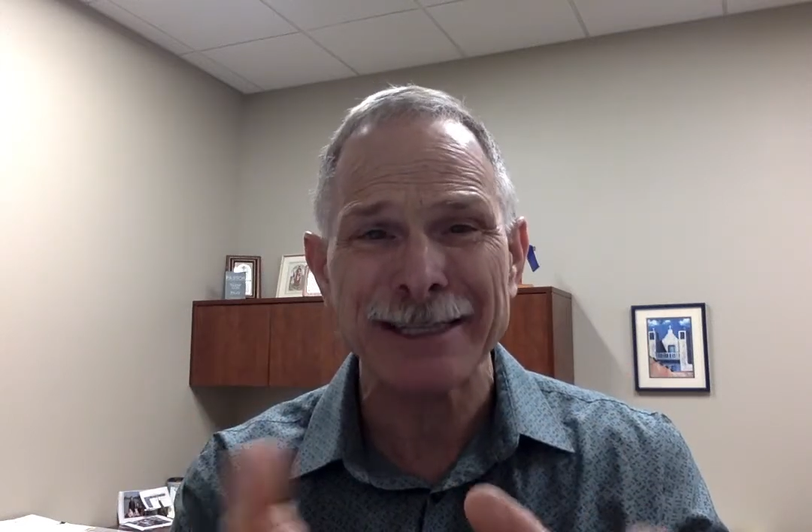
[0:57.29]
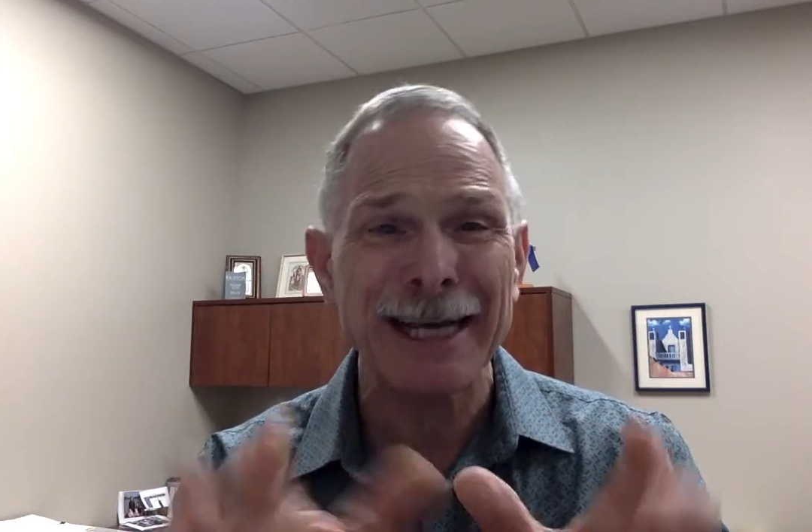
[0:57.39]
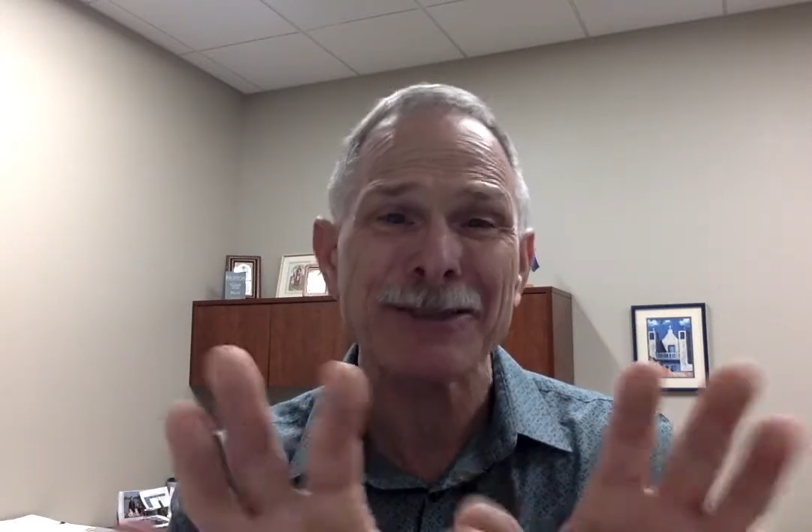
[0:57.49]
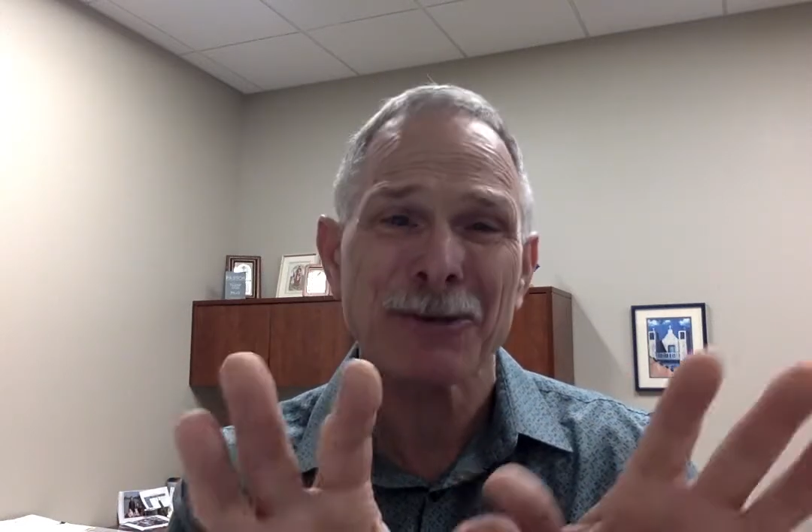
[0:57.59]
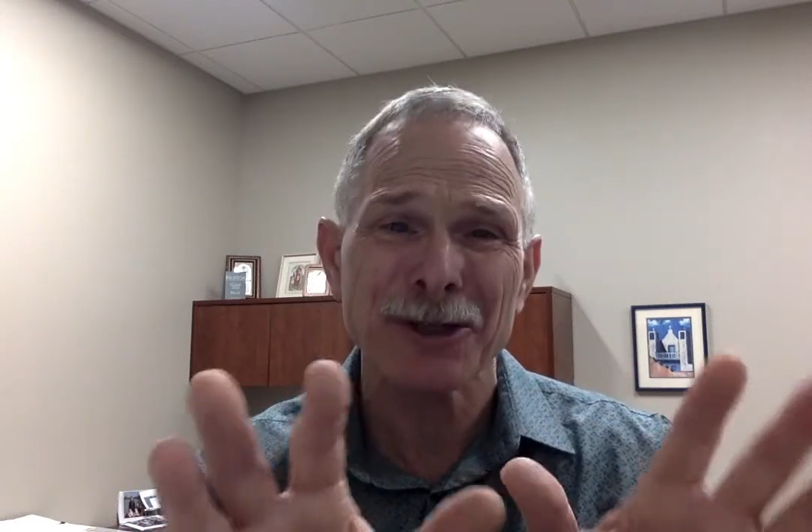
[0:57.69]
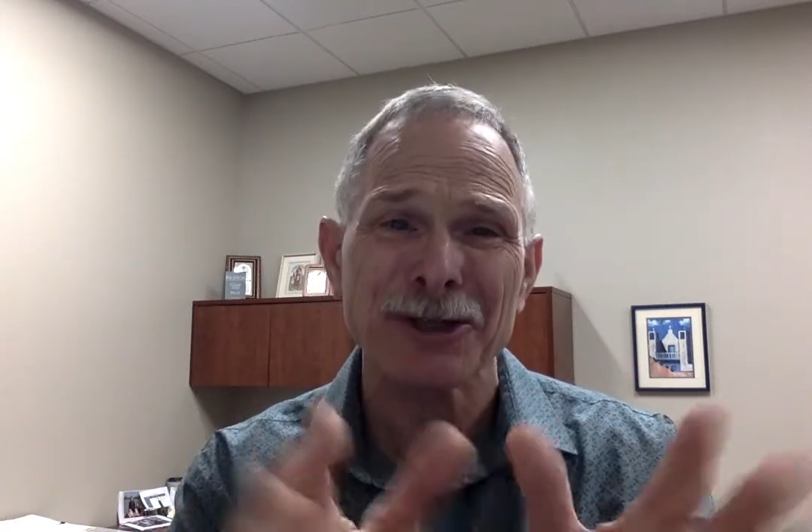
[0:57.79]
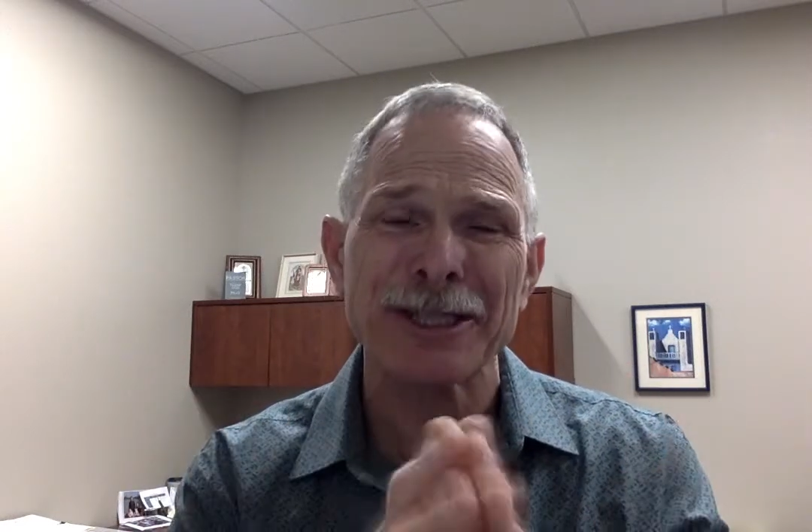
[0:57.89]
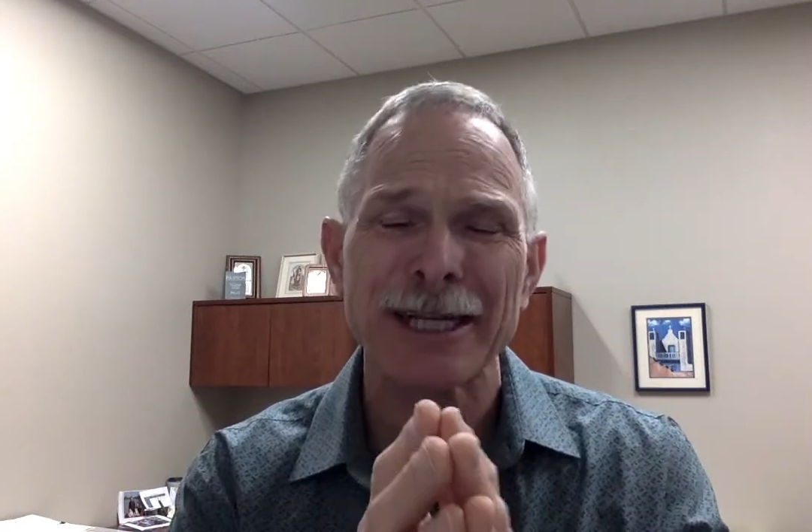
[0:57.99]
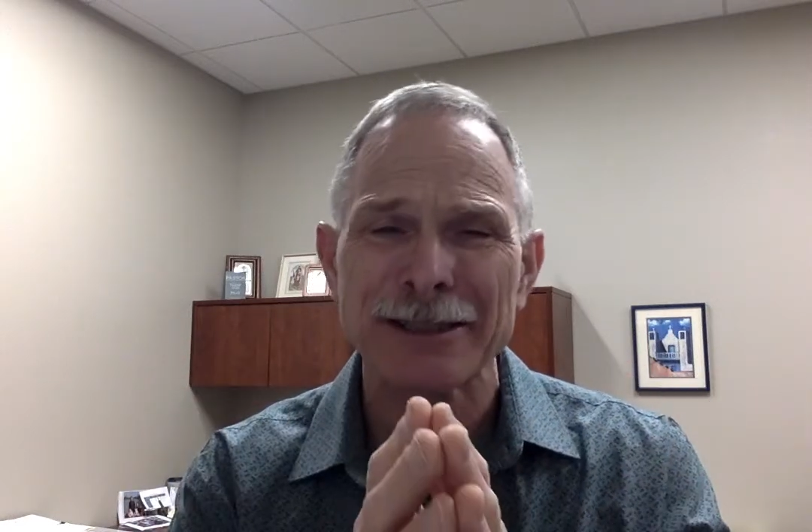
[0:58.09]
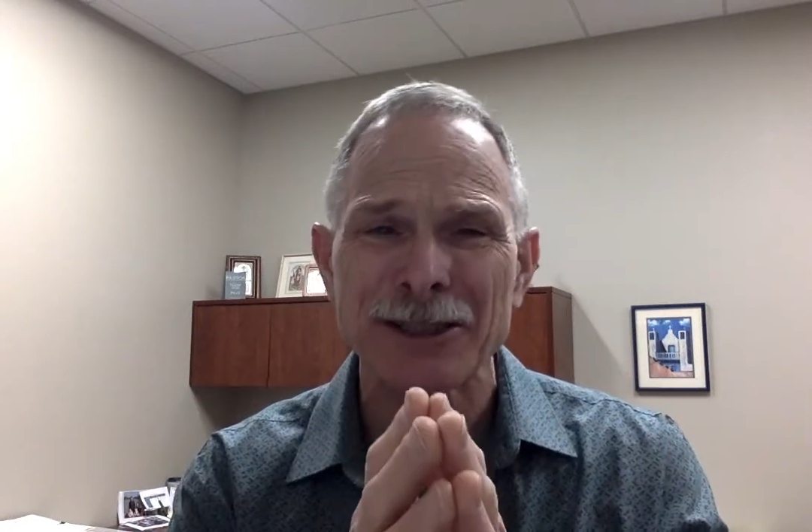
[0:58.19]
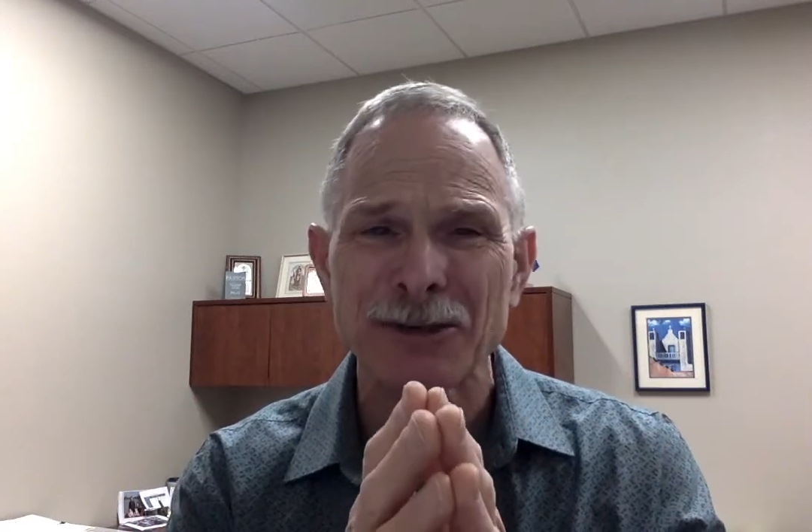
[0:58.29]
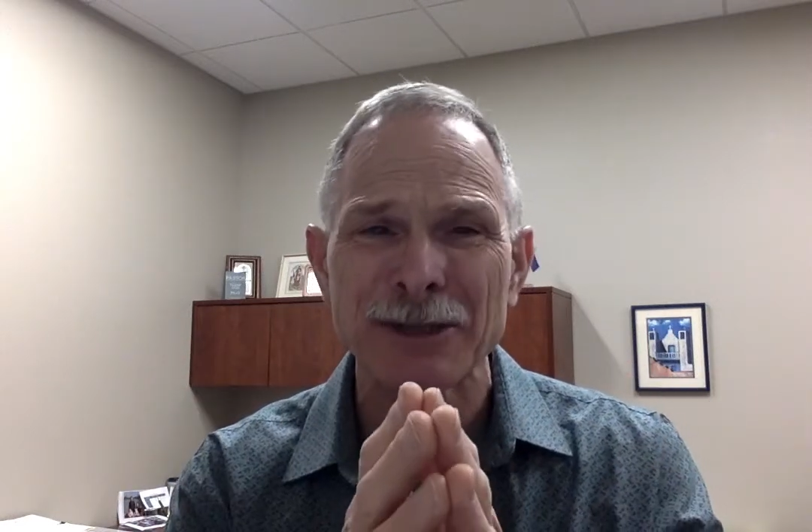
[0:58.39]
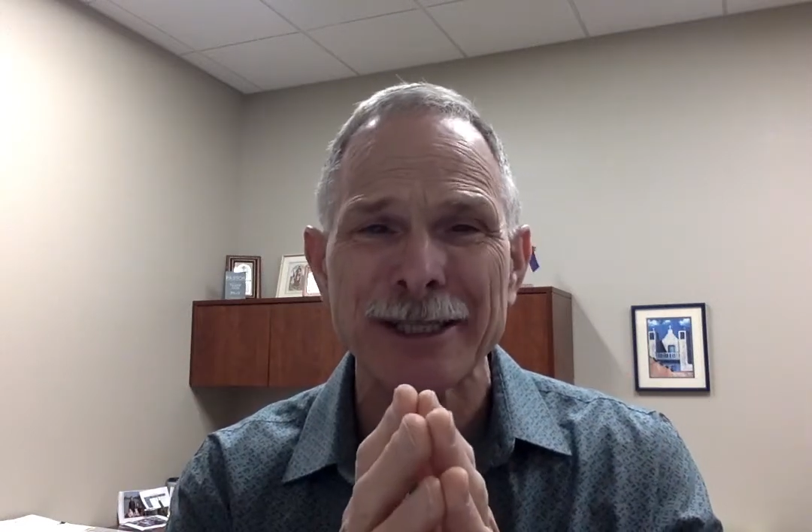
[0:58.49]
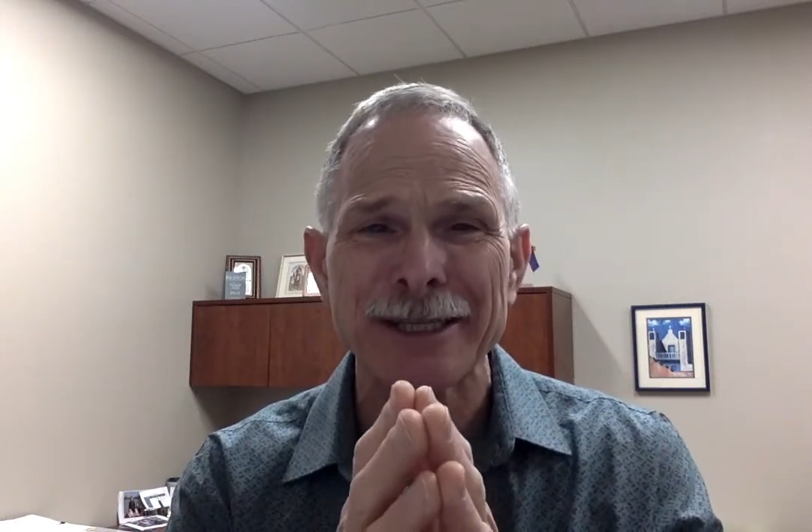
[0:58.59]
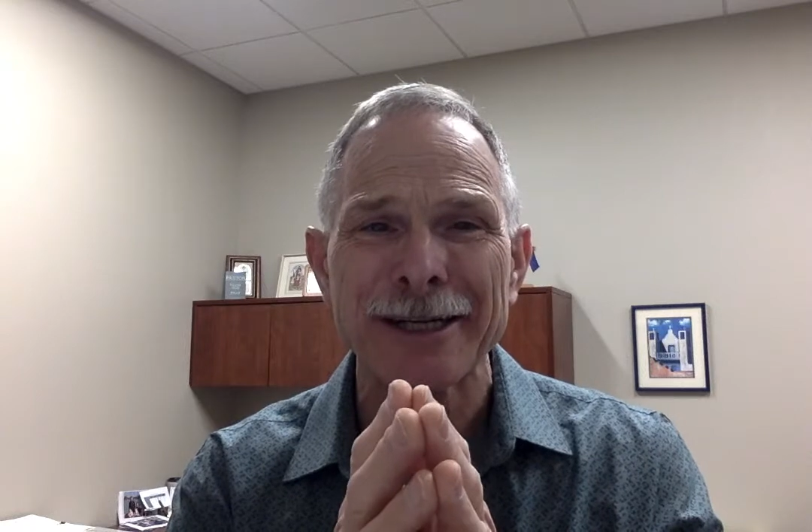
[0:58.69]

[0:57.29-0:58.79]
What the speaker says: That's what we're looking at this week.